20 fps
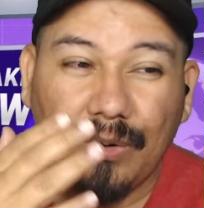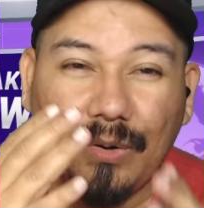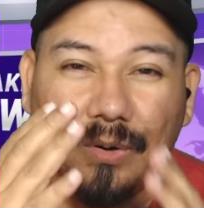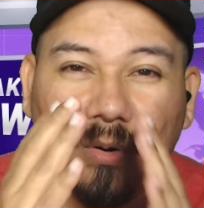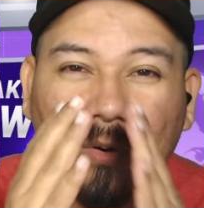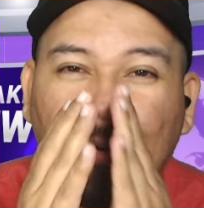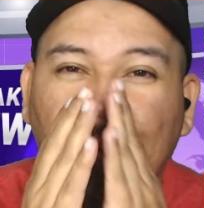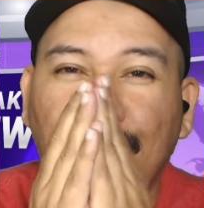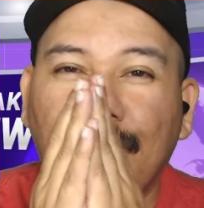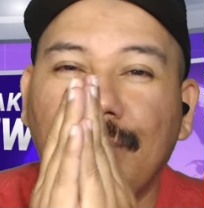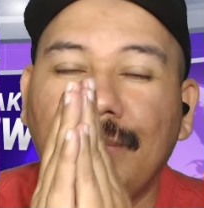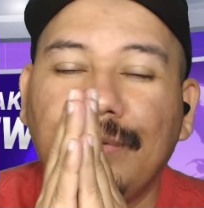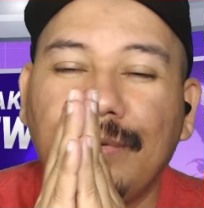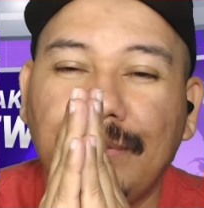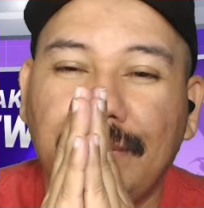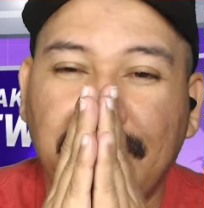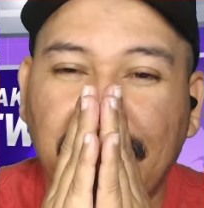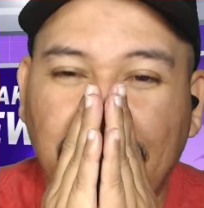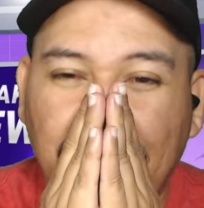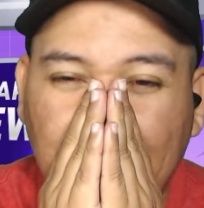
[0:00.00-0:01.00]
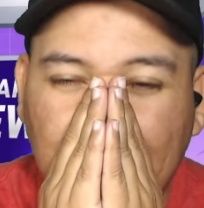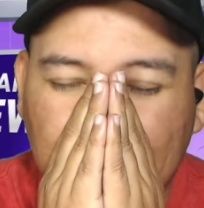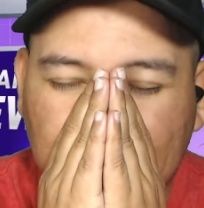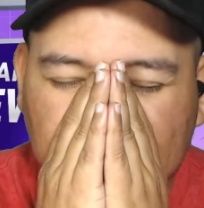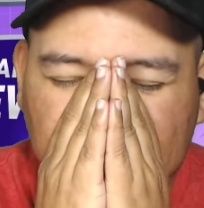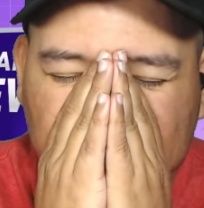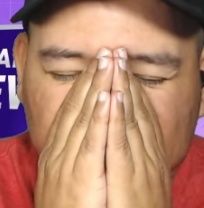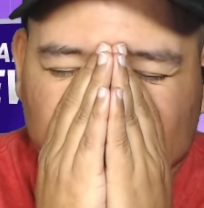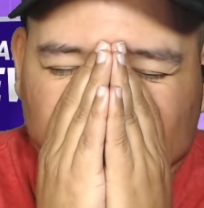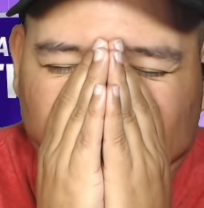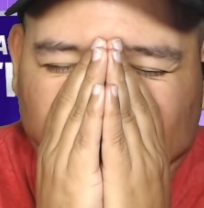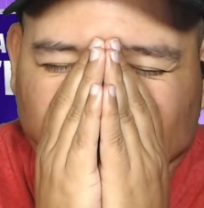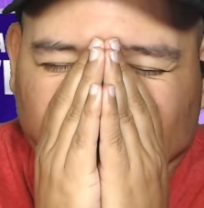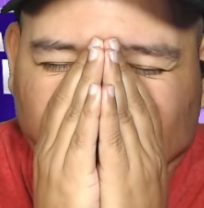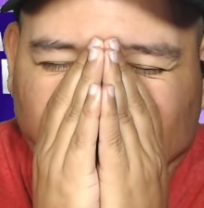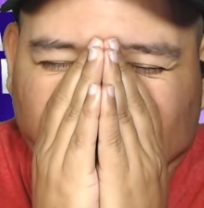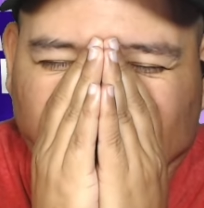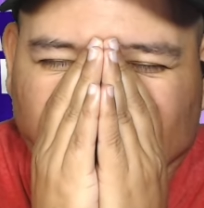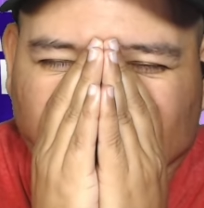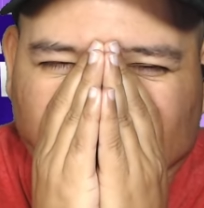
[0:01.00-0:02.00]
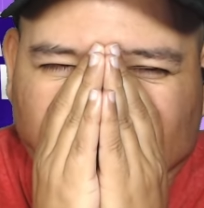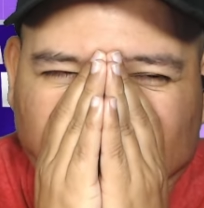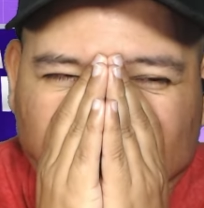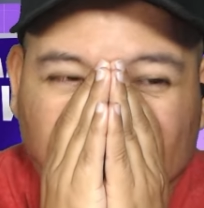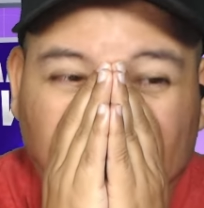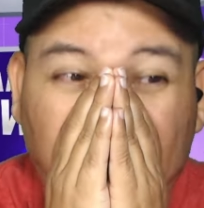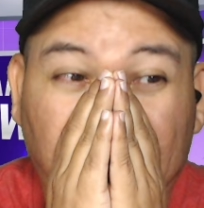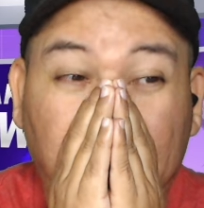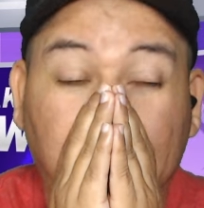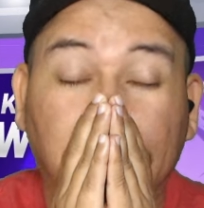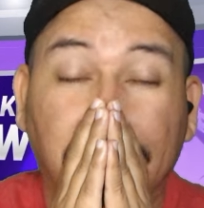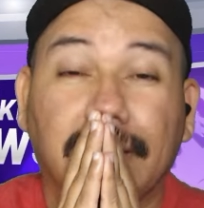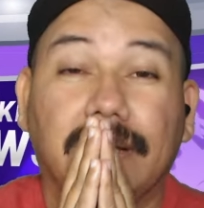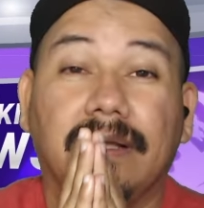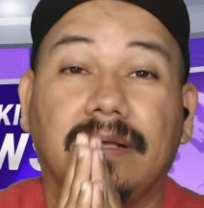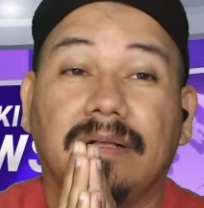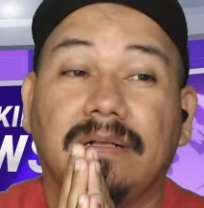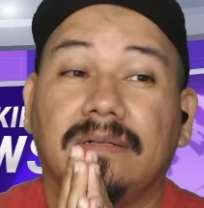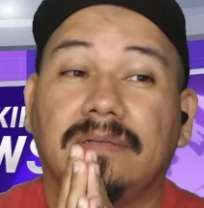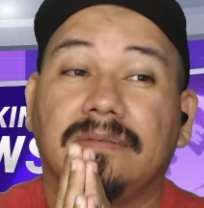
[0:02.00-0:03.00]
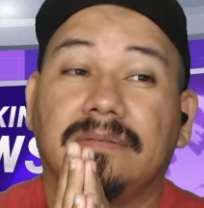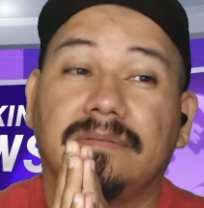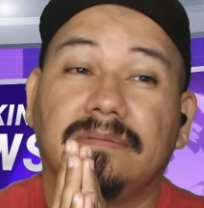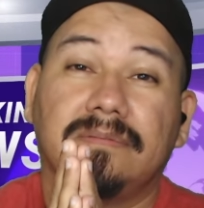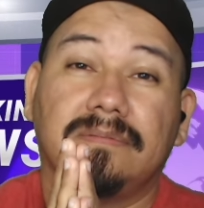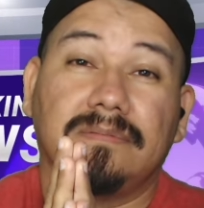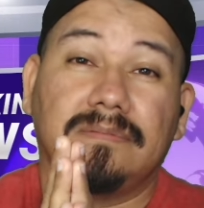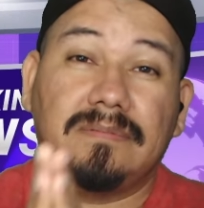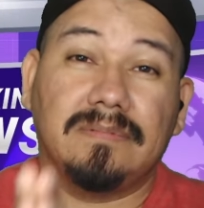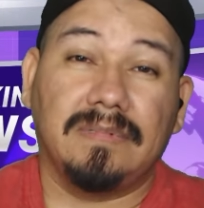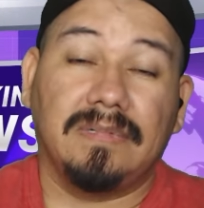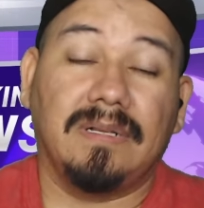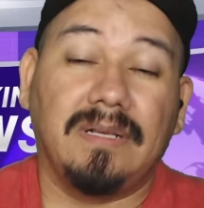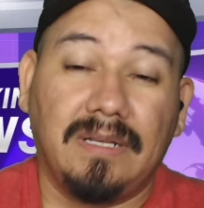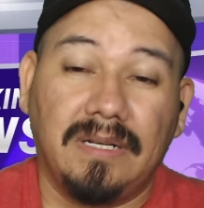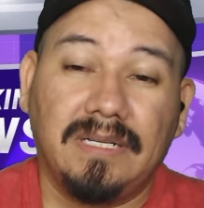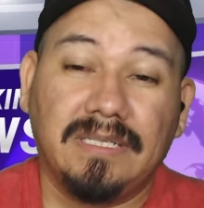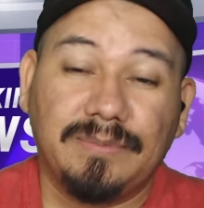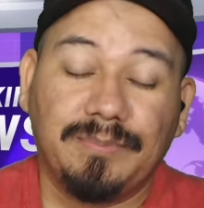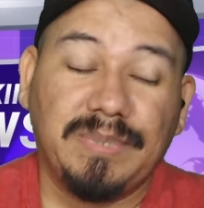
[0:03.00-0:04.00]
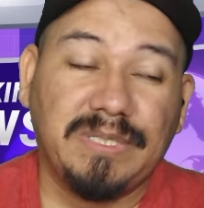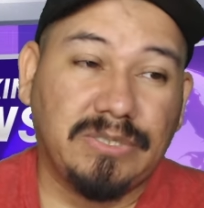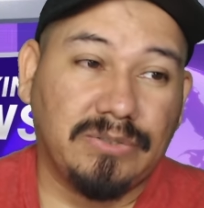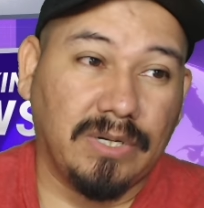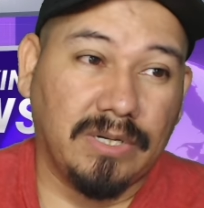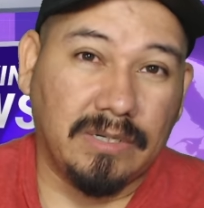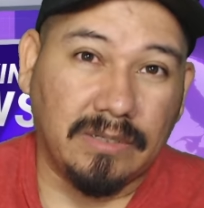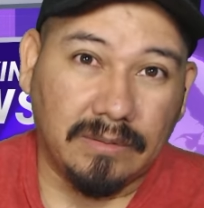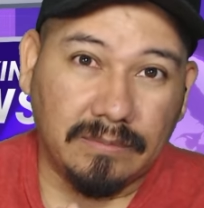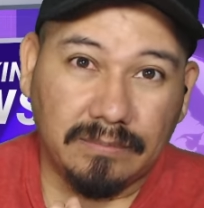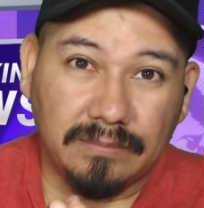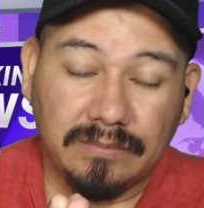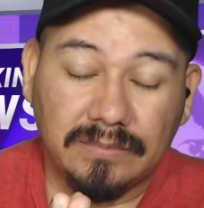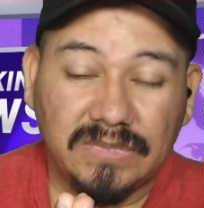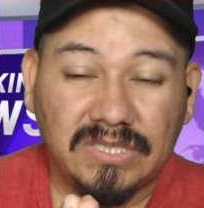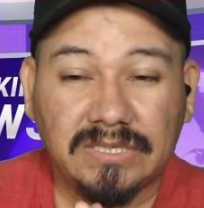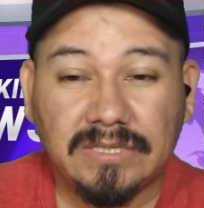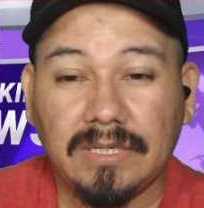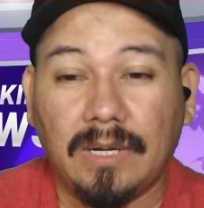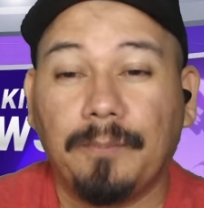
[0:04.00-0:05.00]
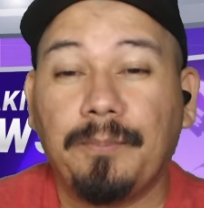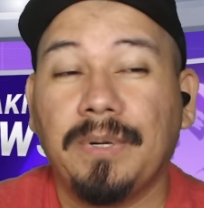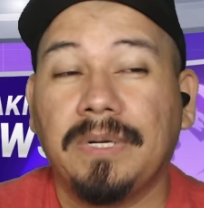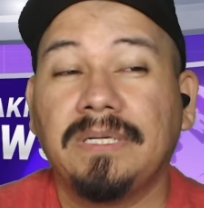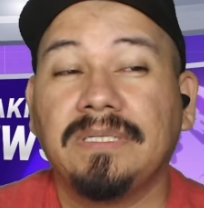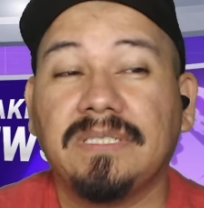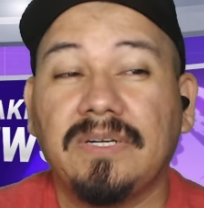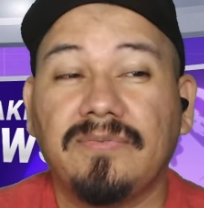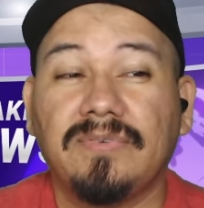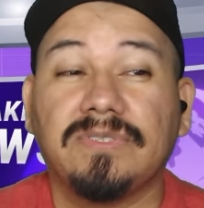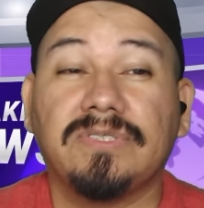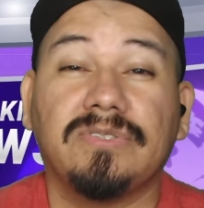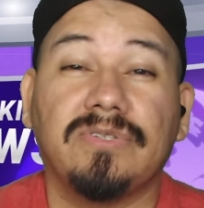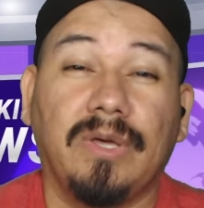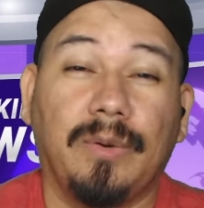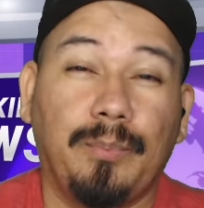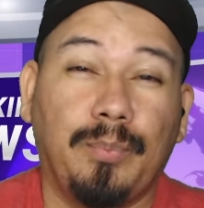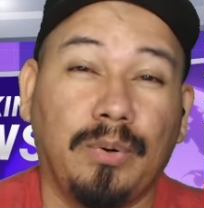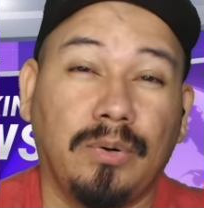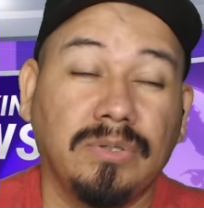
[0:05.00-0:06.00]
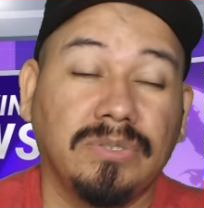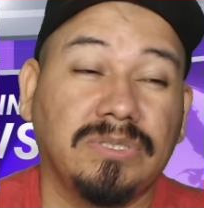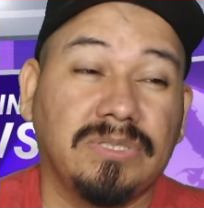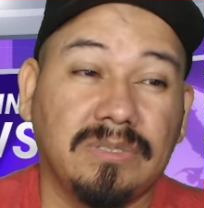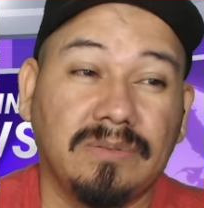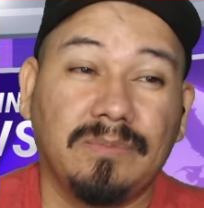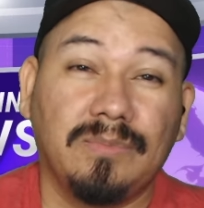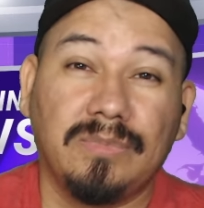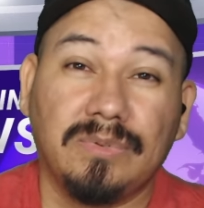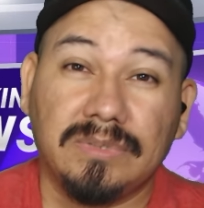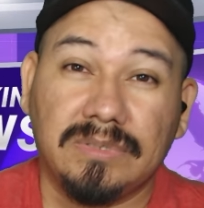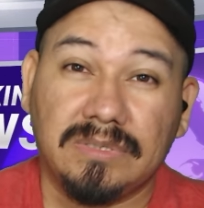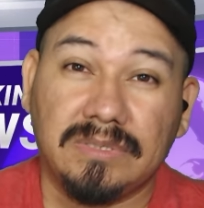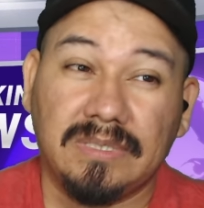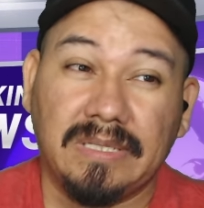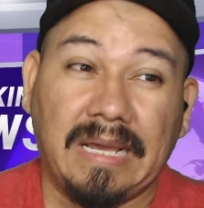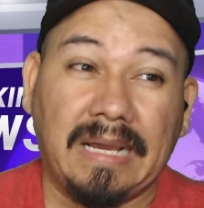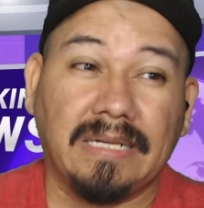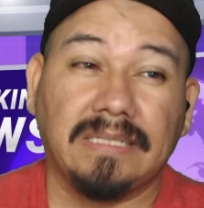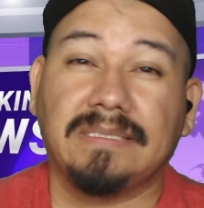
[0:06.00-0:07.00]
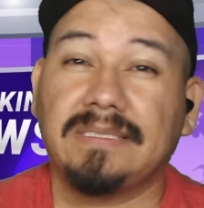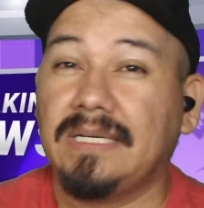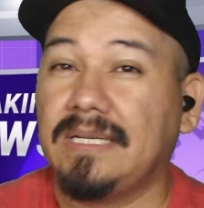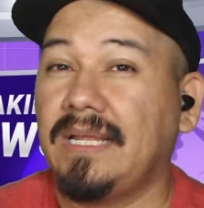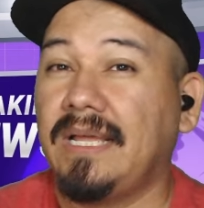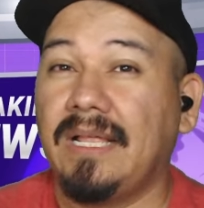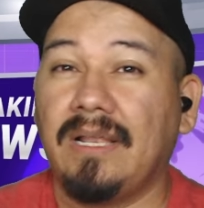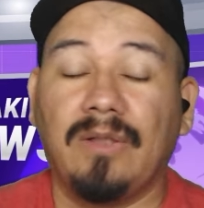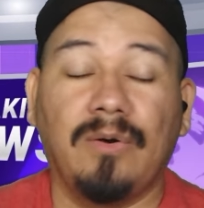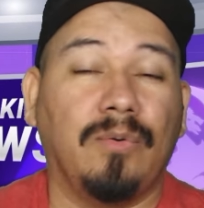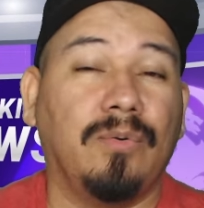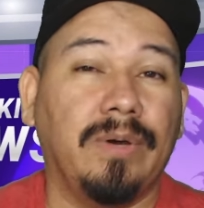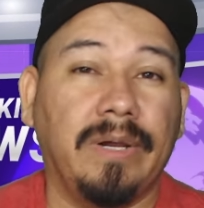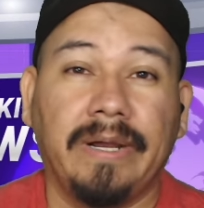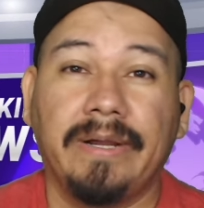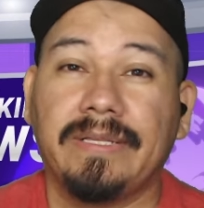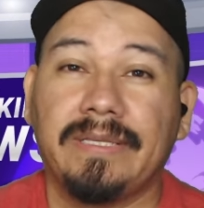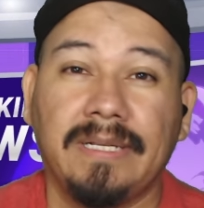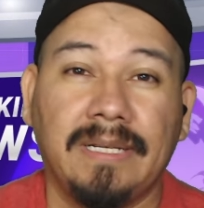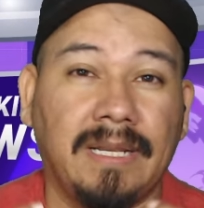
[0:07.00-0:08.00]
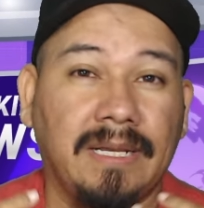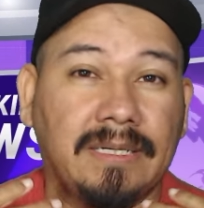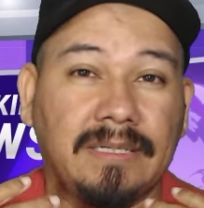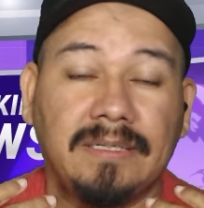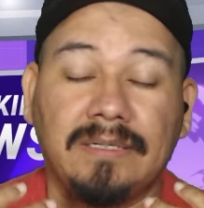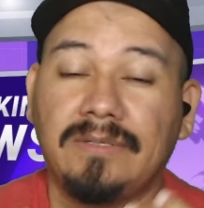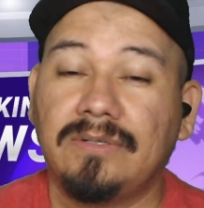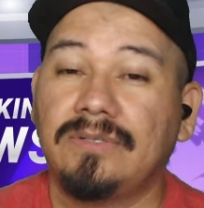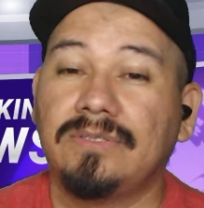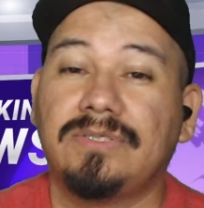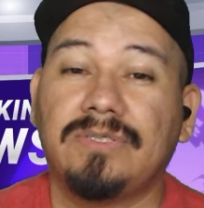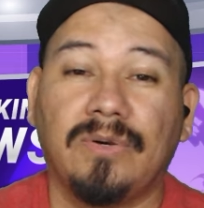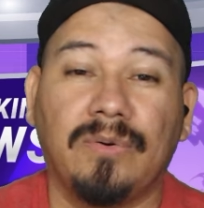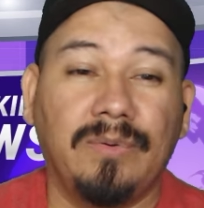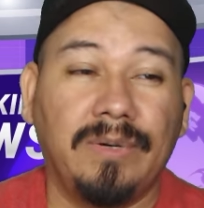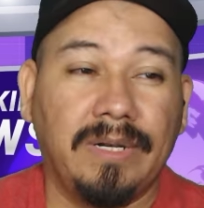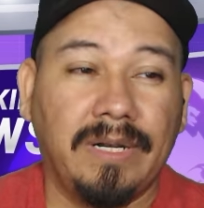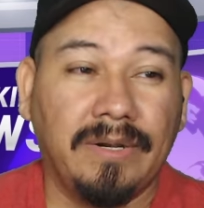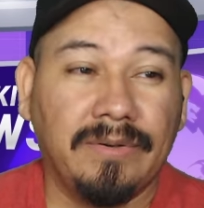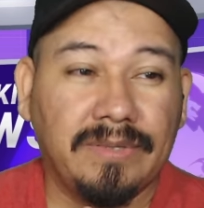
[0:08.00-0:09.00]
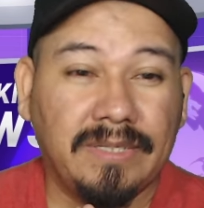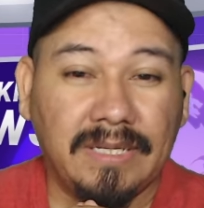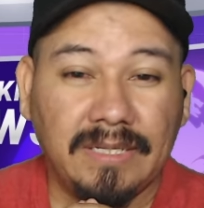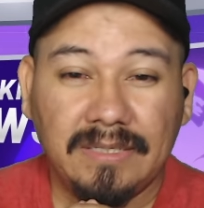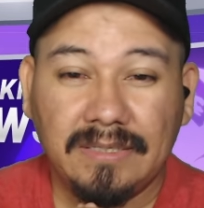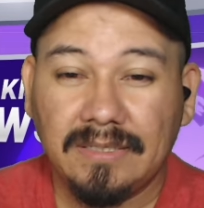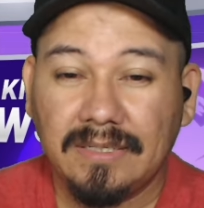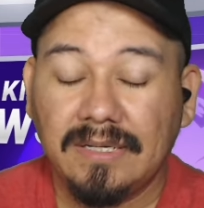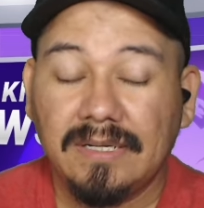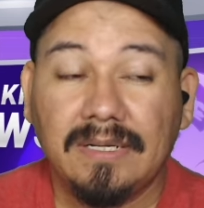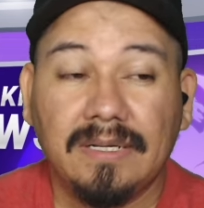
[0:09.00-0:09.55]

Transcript: Oh, you guys. Oh. Let's be straight up. This police officer that approached them was nice. Said hello, everything, like in a good tone, everything